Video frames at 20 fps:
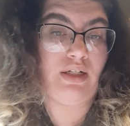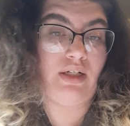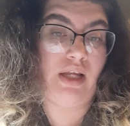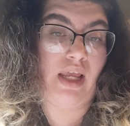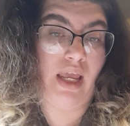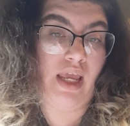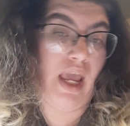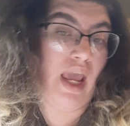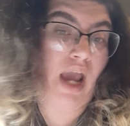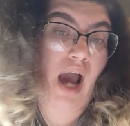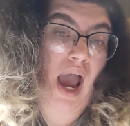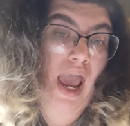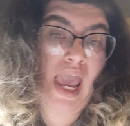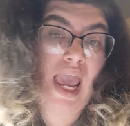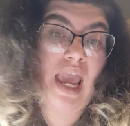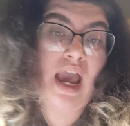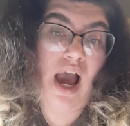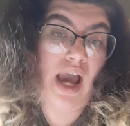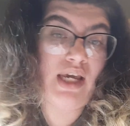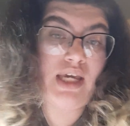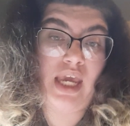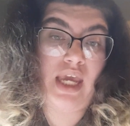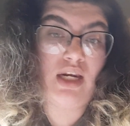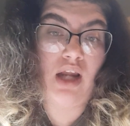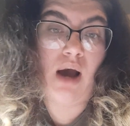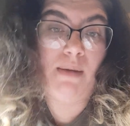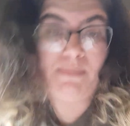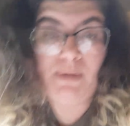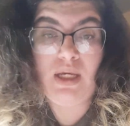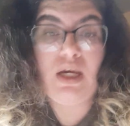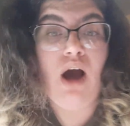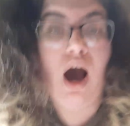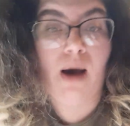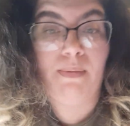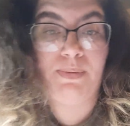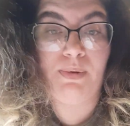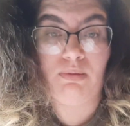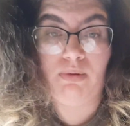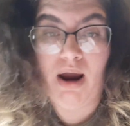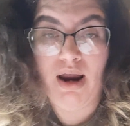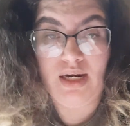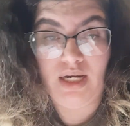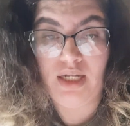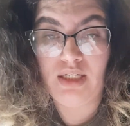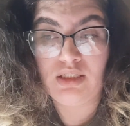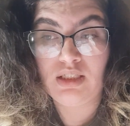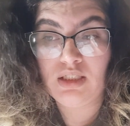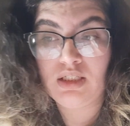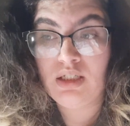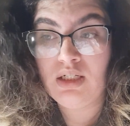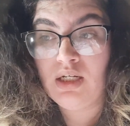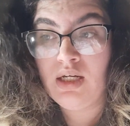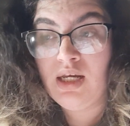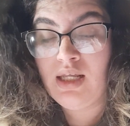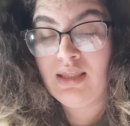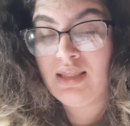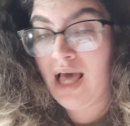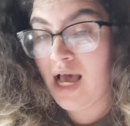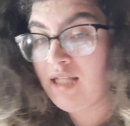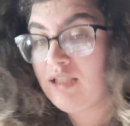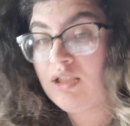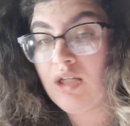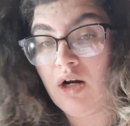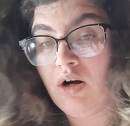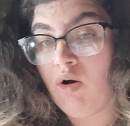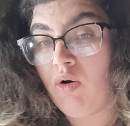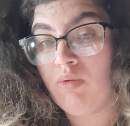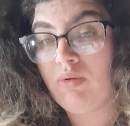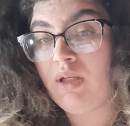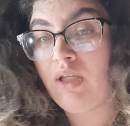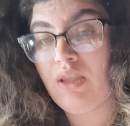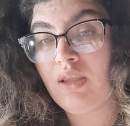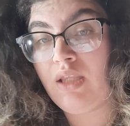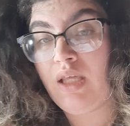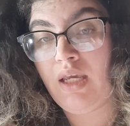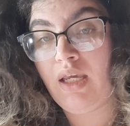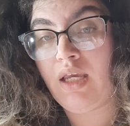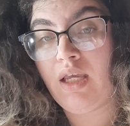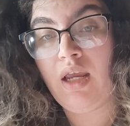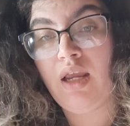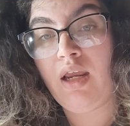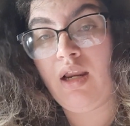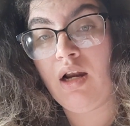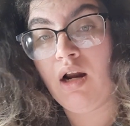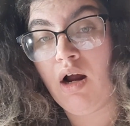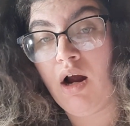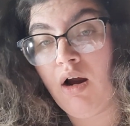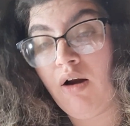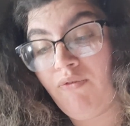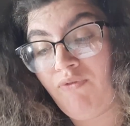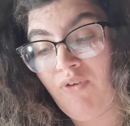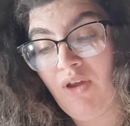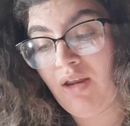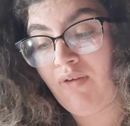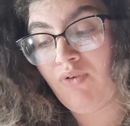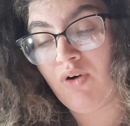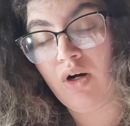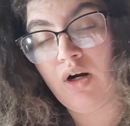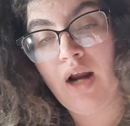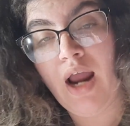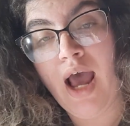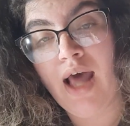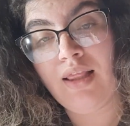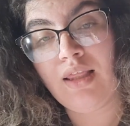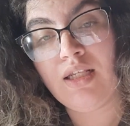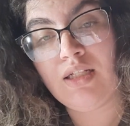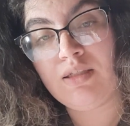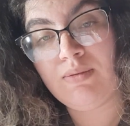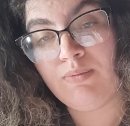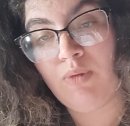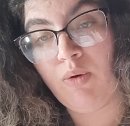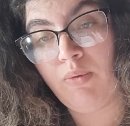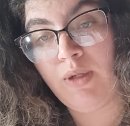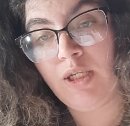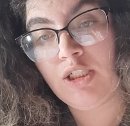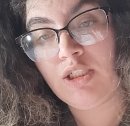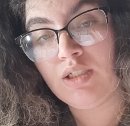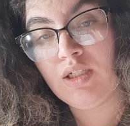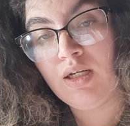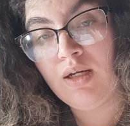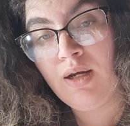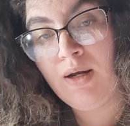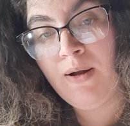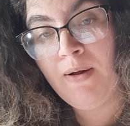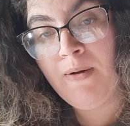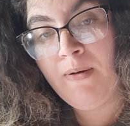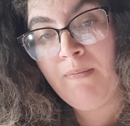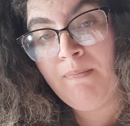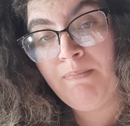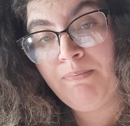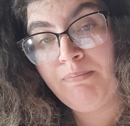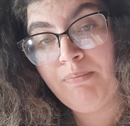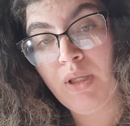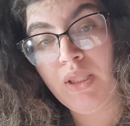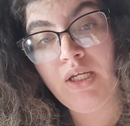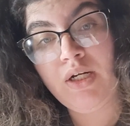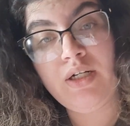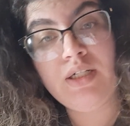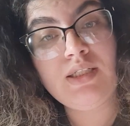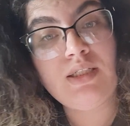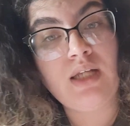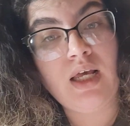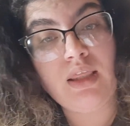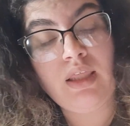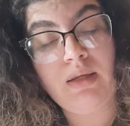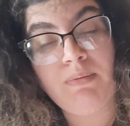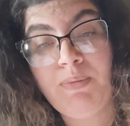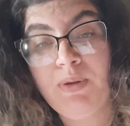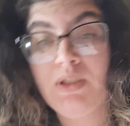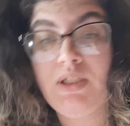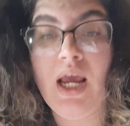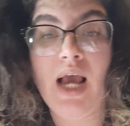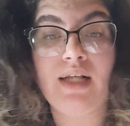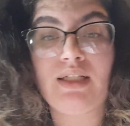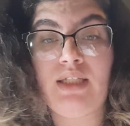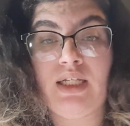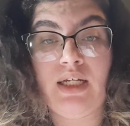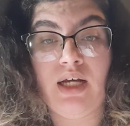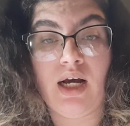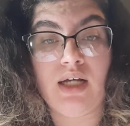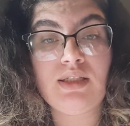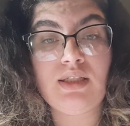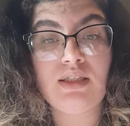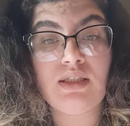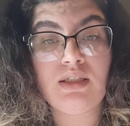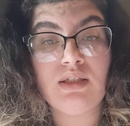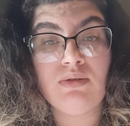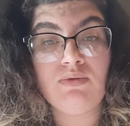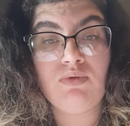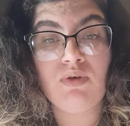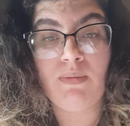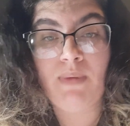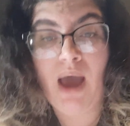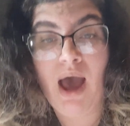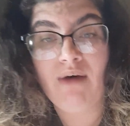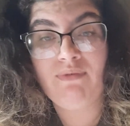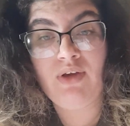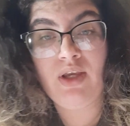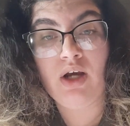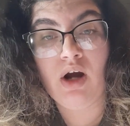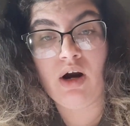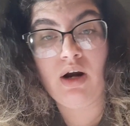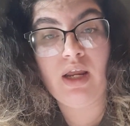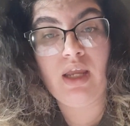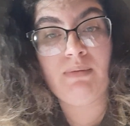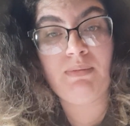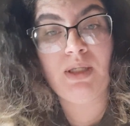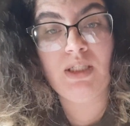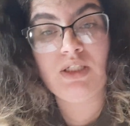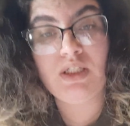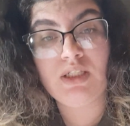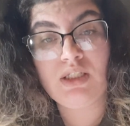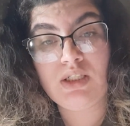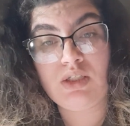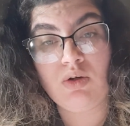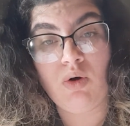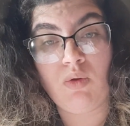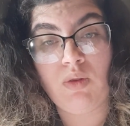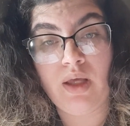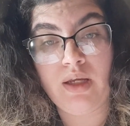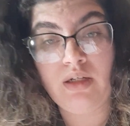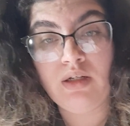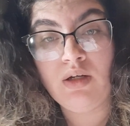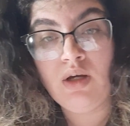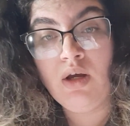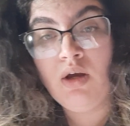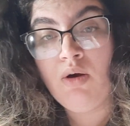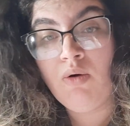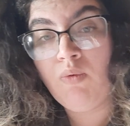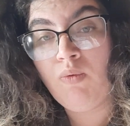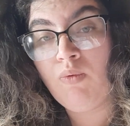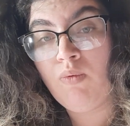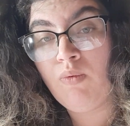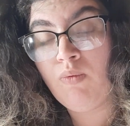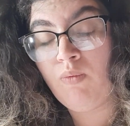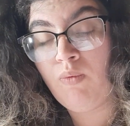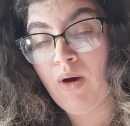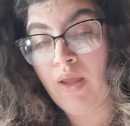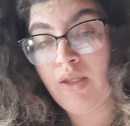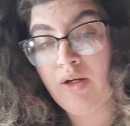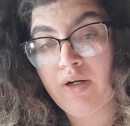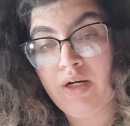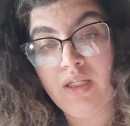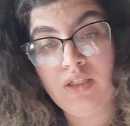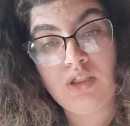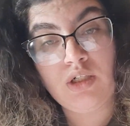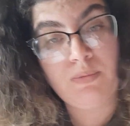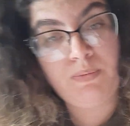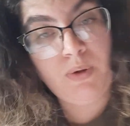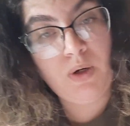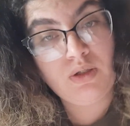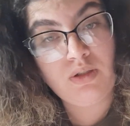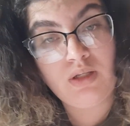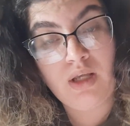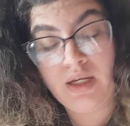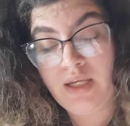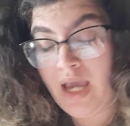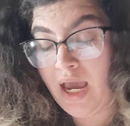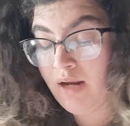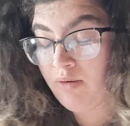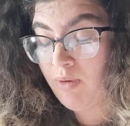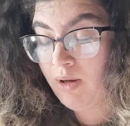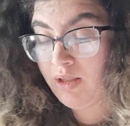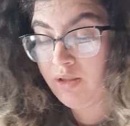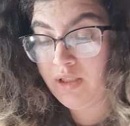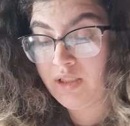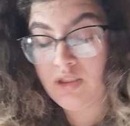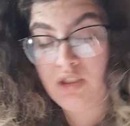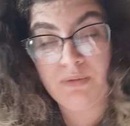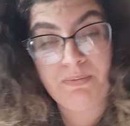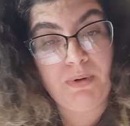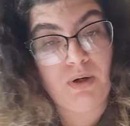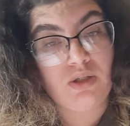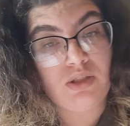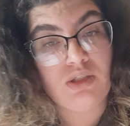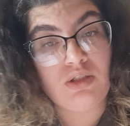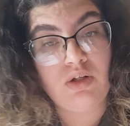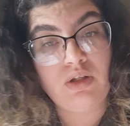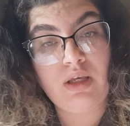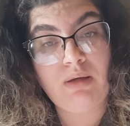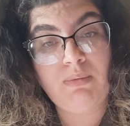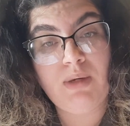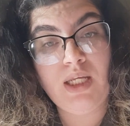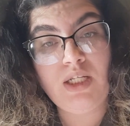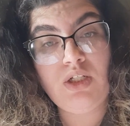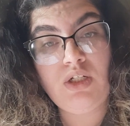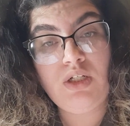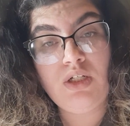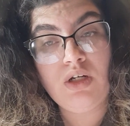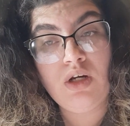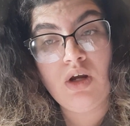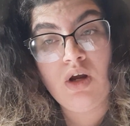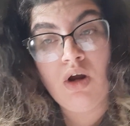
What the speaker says: AI cannot be copyrighted. That's our only thing in our favor at this moment. But there is nothing protecting us from having our images stolen, whether it's your personal image